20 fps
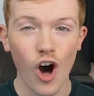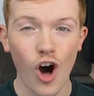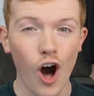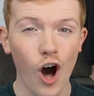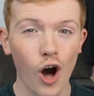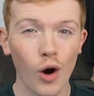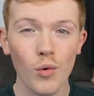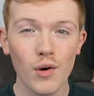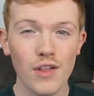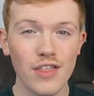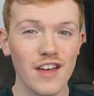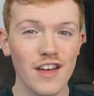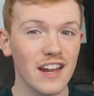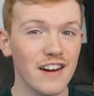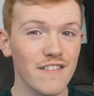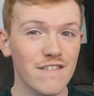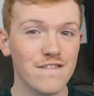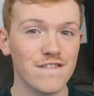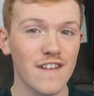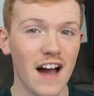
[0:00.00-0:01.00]
all
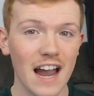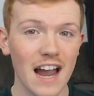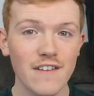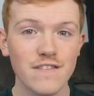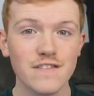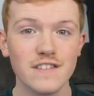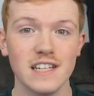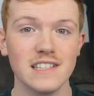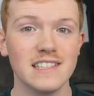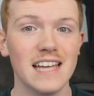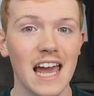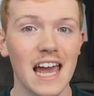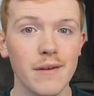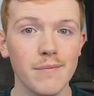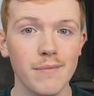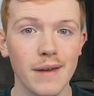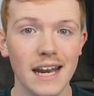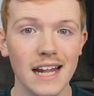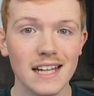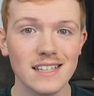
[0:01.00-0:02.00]
within 5 to
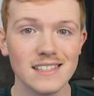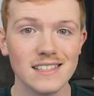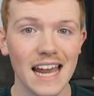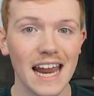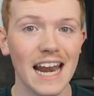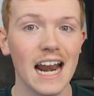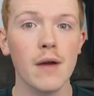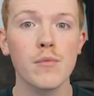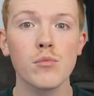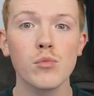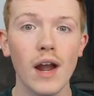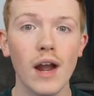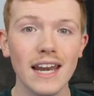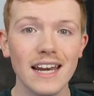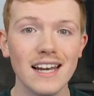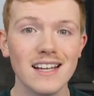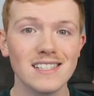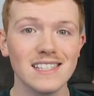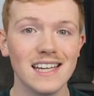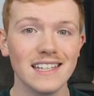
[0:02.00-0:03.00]
10 minutes, and I'm ready
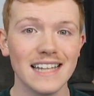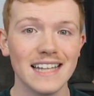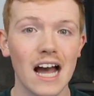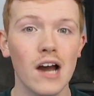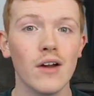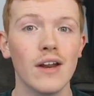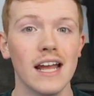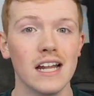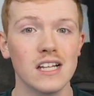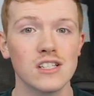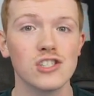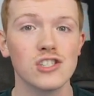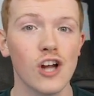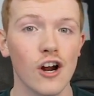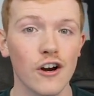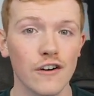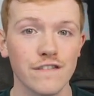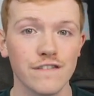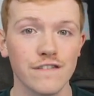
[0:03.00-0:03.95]
to sit down and start